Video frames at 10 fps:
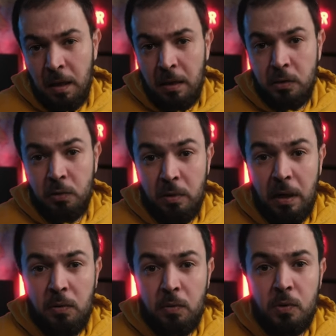so you
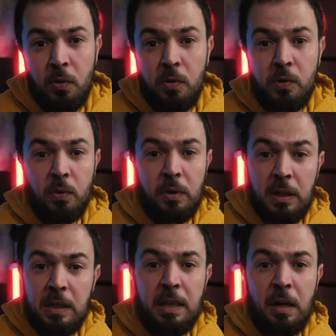can use also the
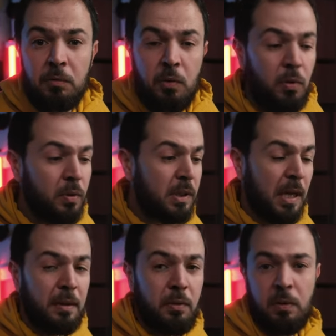discount codes
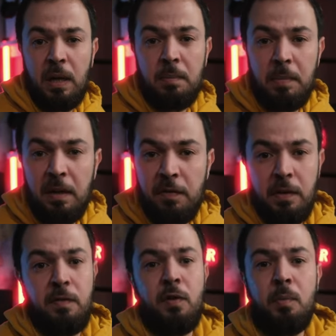and you can benefit
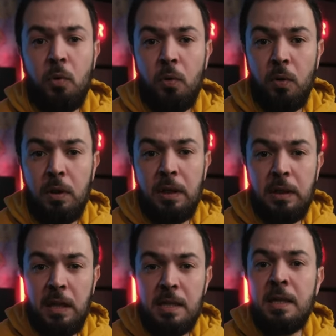from all the
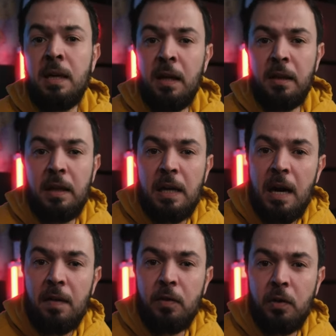deals they
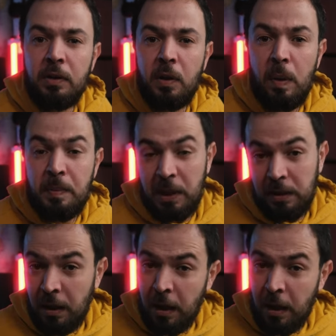have on their website.